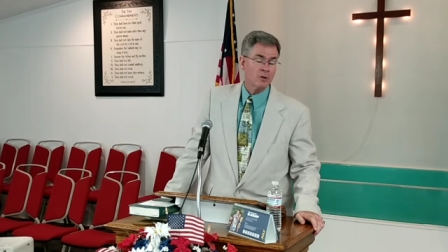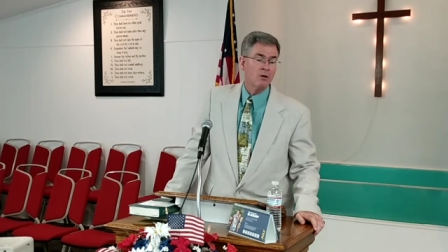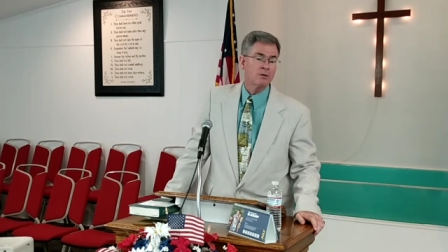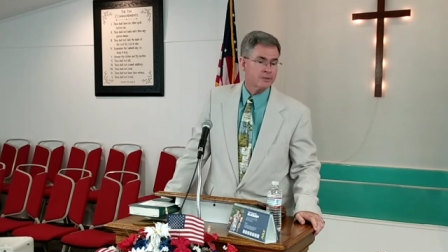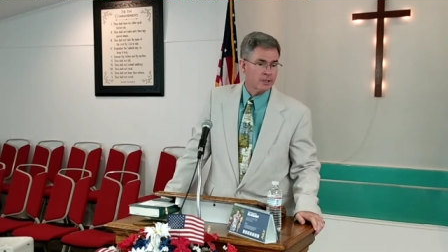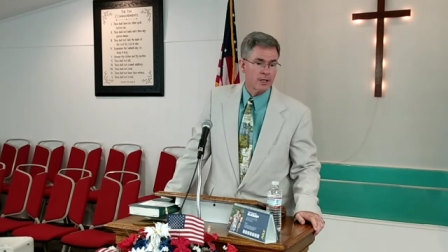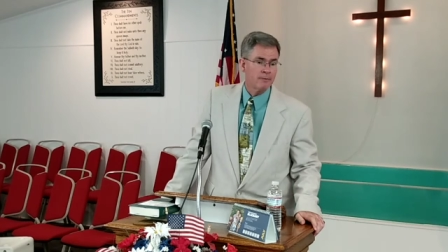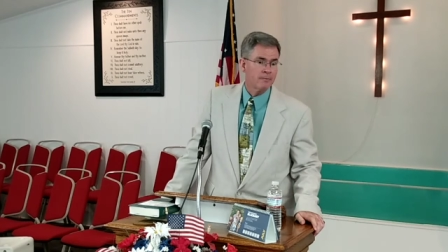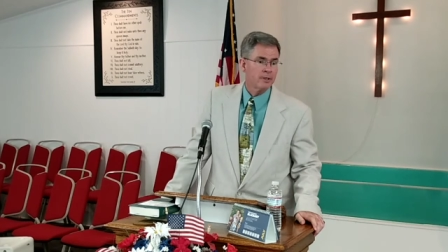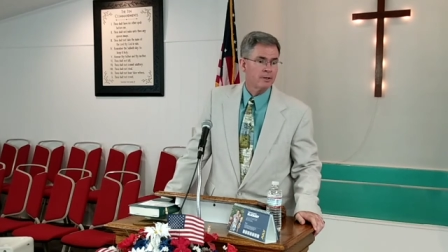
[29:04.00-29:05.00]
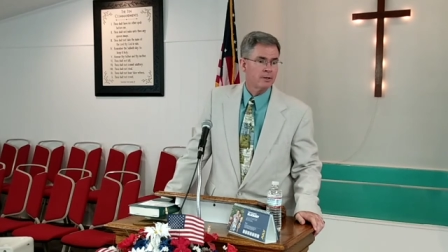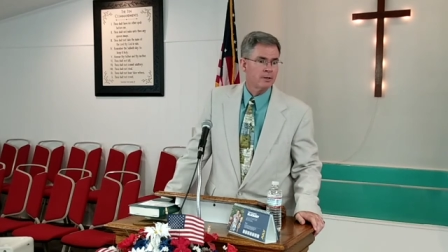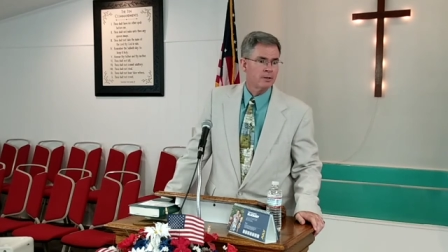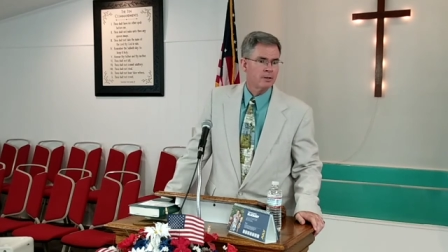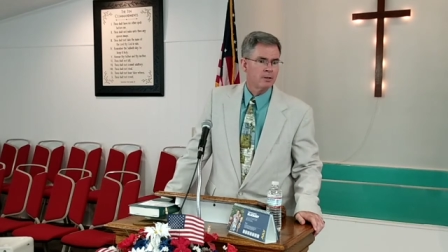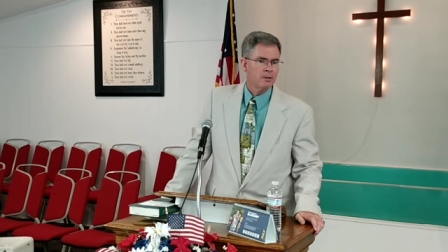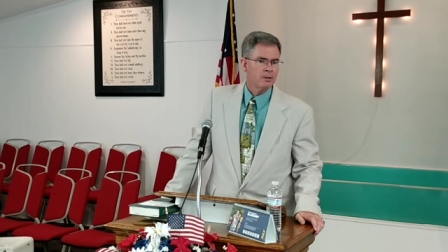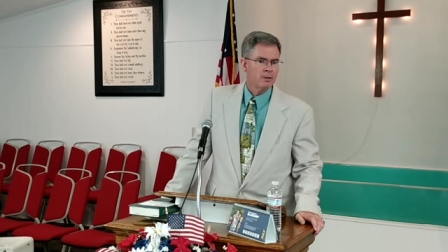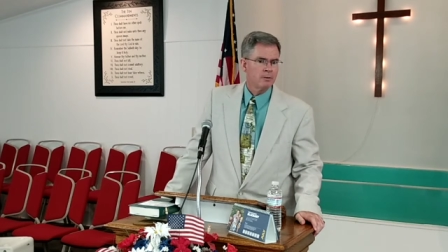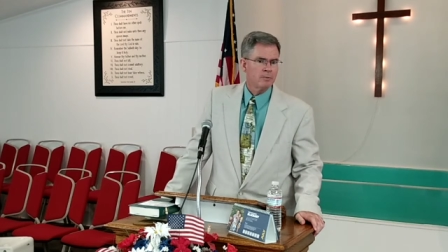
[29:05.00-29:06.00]
a long time?
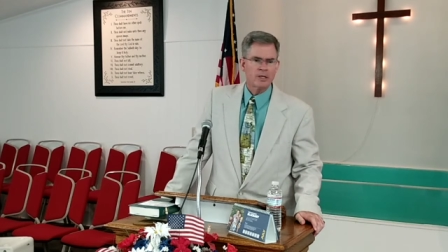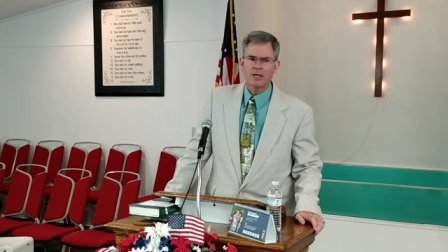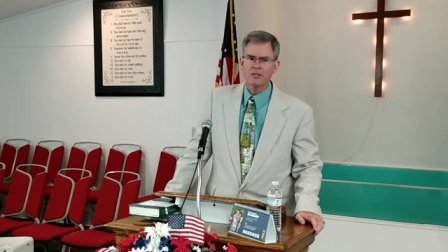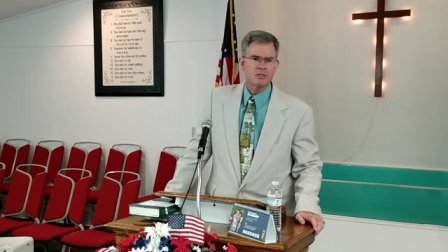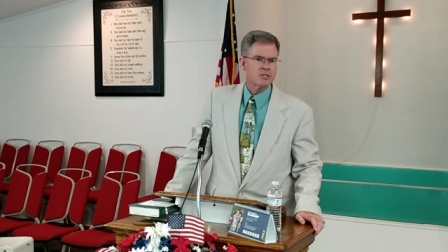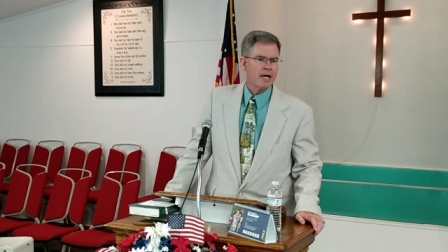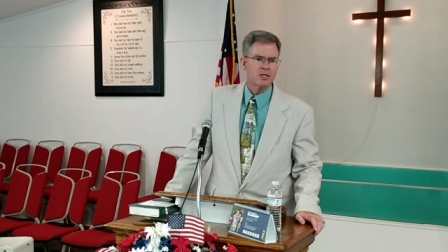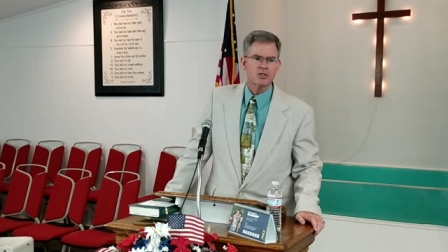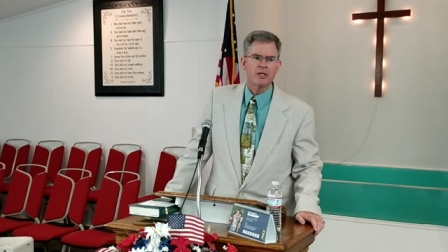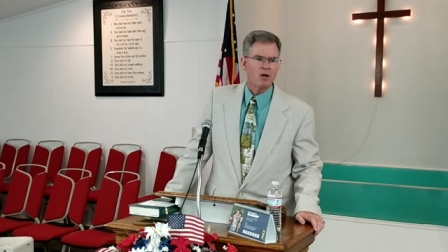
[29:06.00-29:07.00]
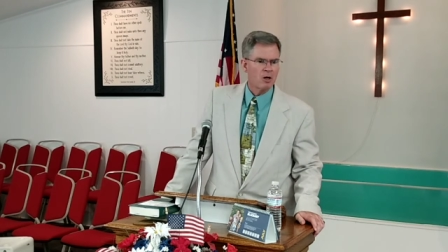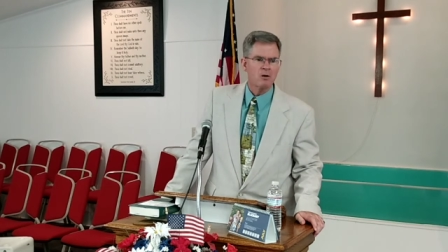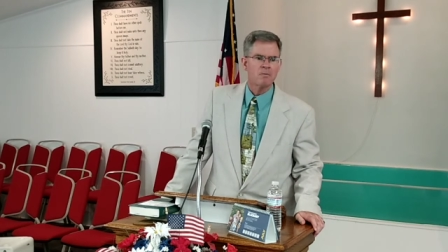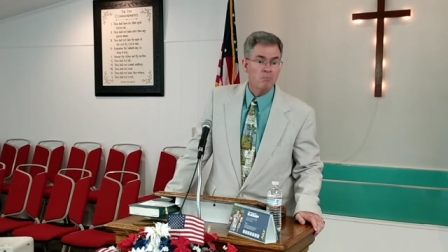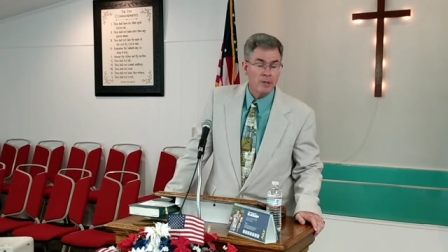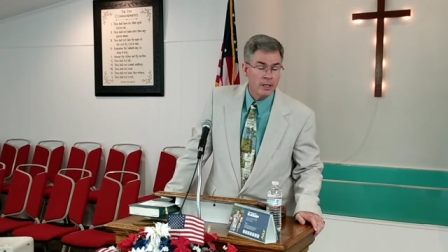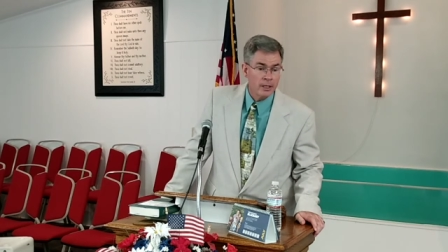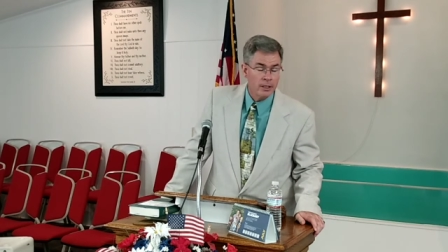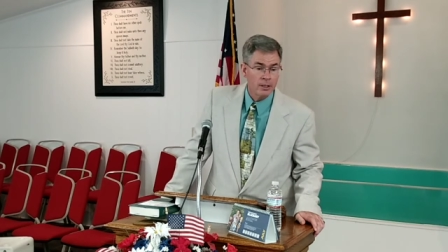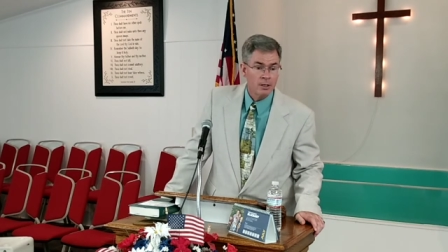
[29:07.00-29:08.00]
Because it's actually hurt
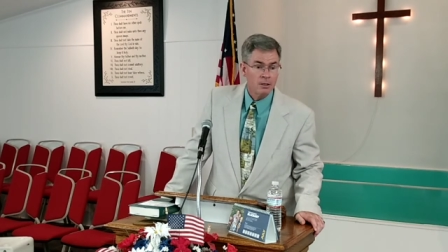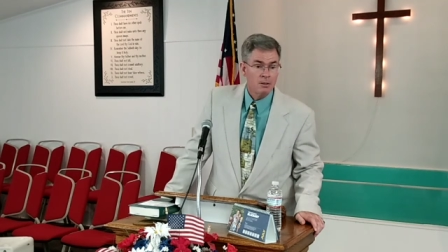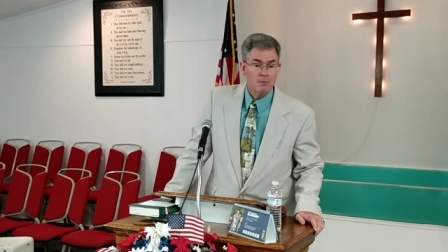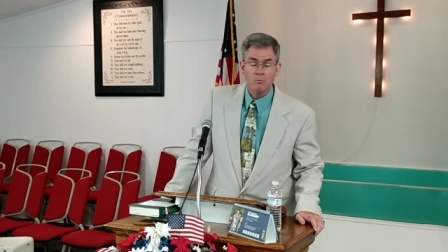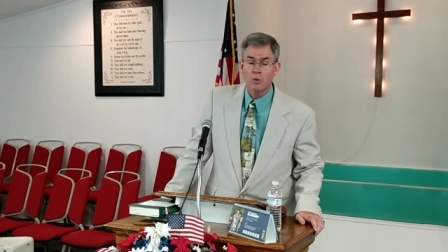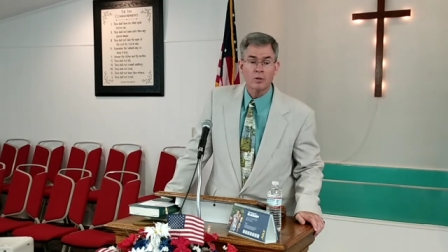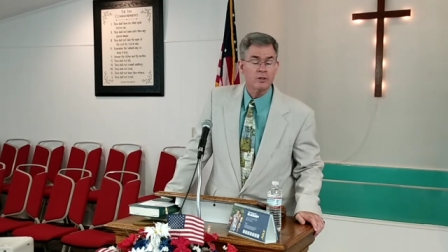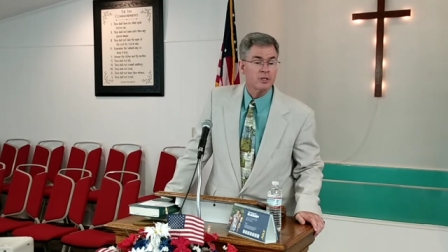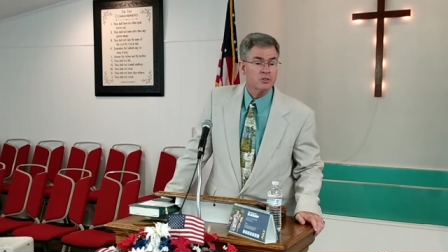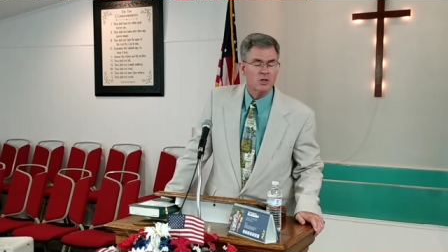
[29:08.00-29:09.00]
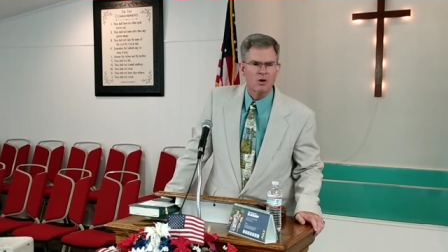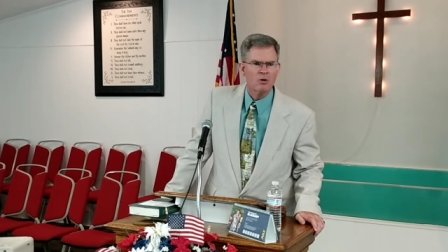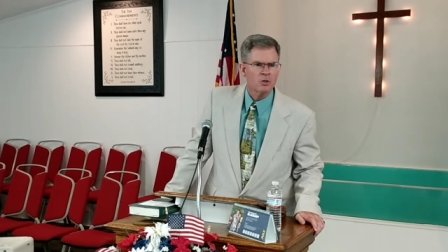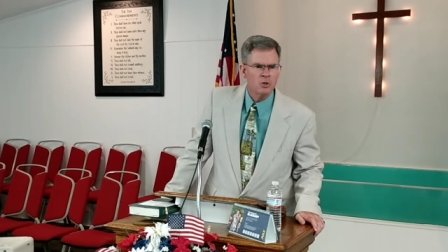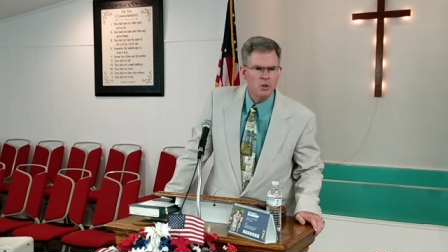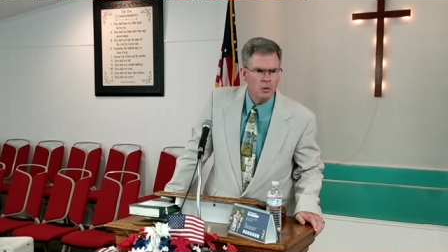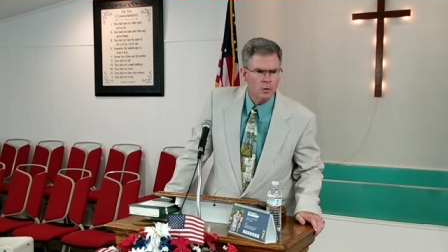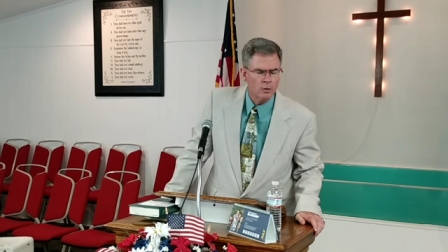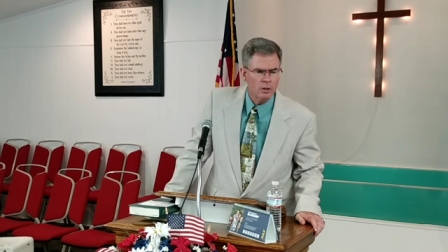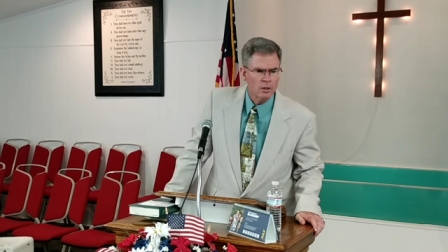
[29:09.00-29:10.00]
me more than it's hurt
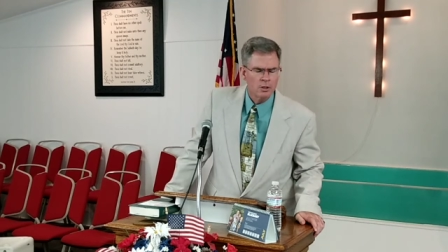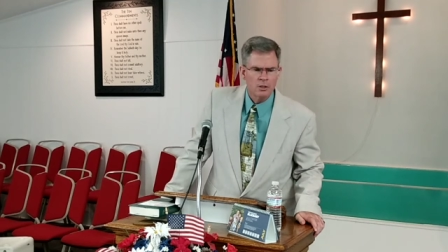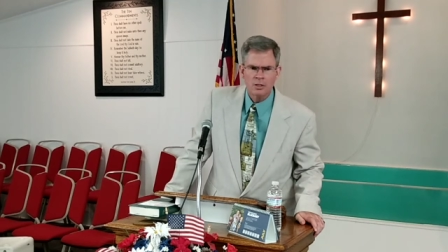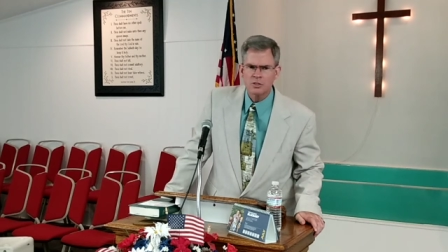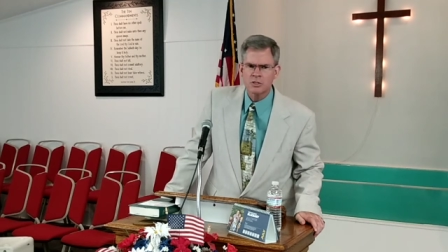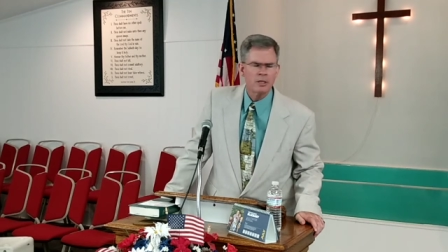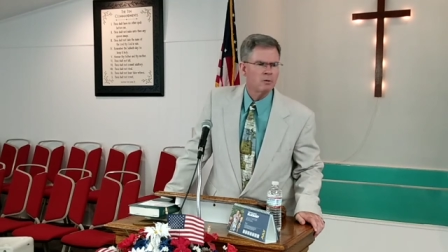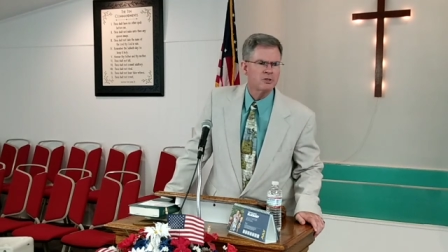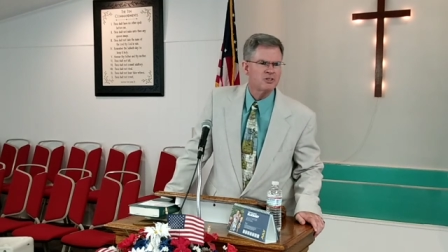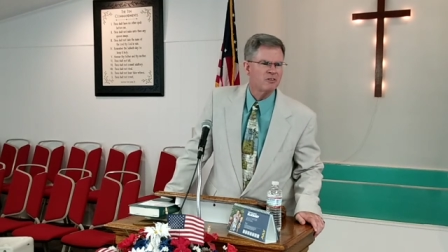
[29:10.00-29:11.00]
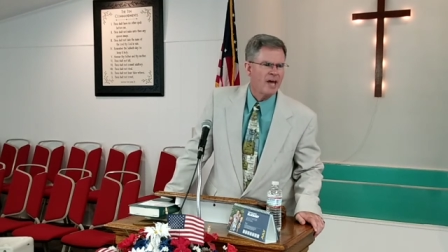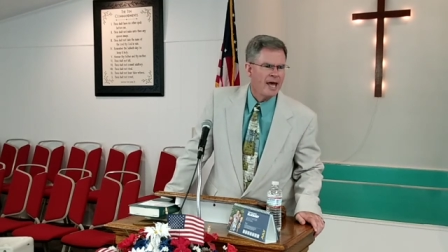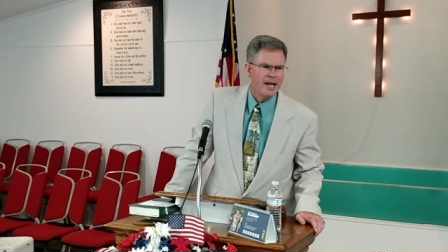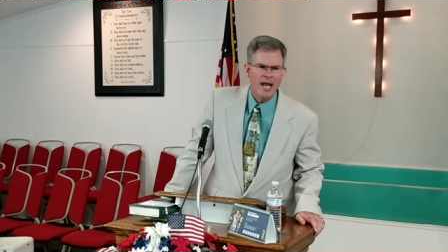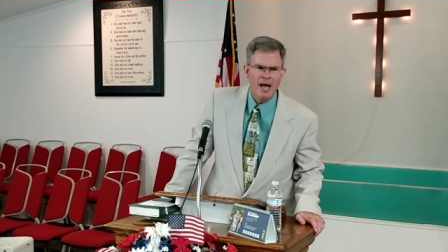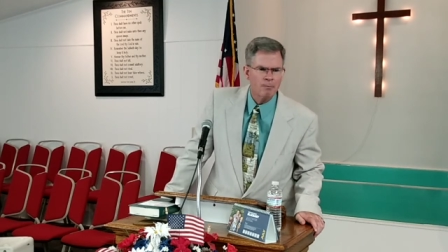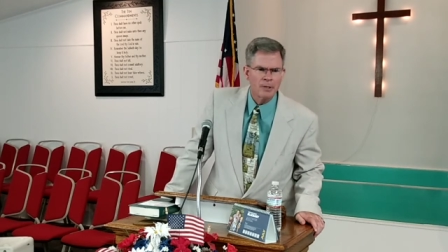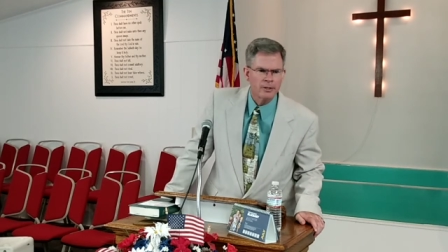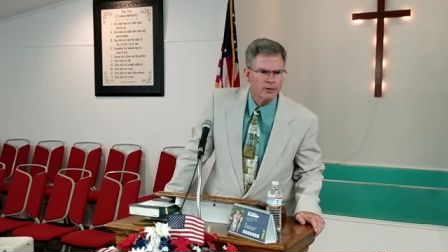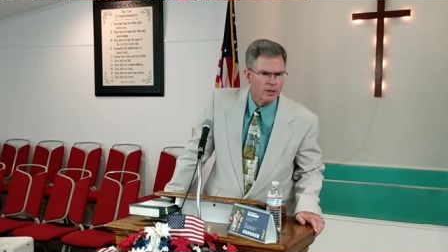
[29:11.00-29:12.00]
you, seeing what you've had
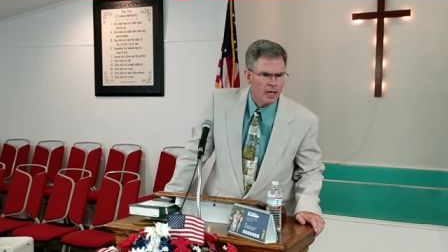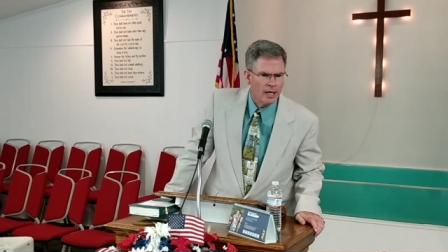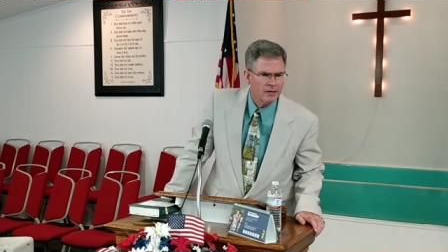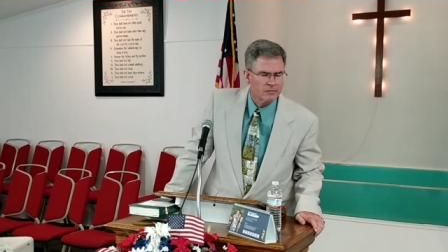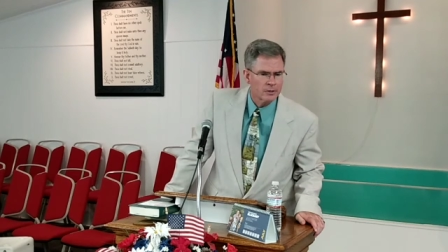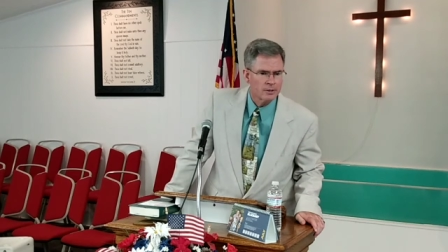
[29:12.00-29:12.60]
happen in your life.